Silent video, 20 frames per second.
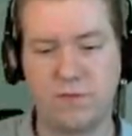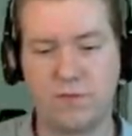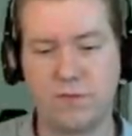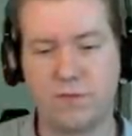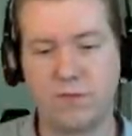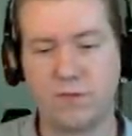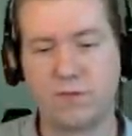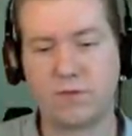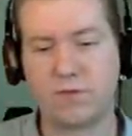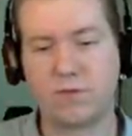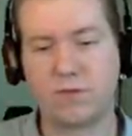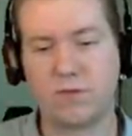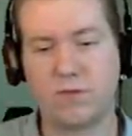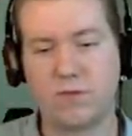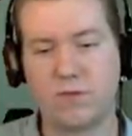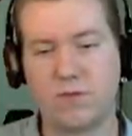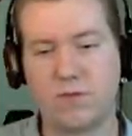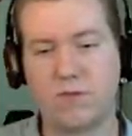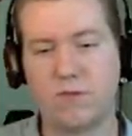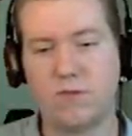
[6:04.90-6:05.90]

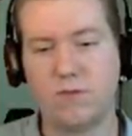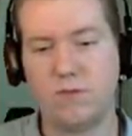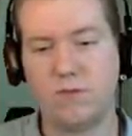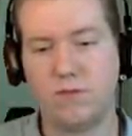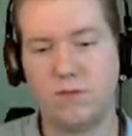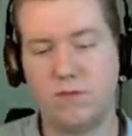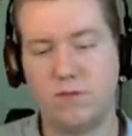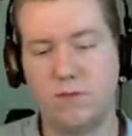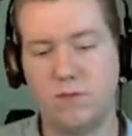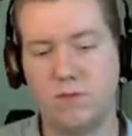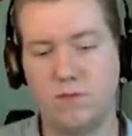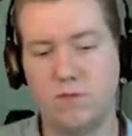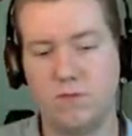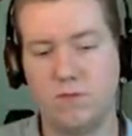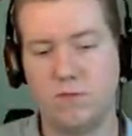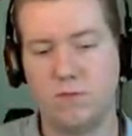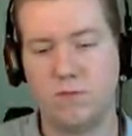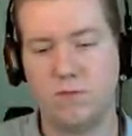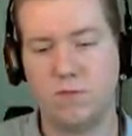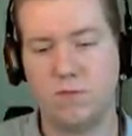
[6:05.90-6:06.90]

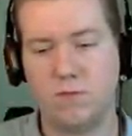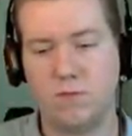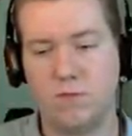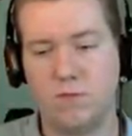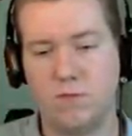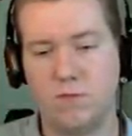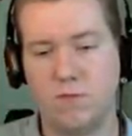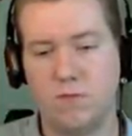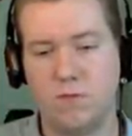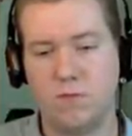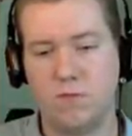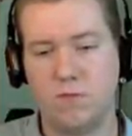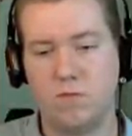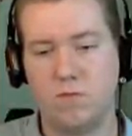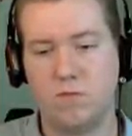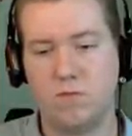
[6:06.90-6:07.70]
Nobody speaks.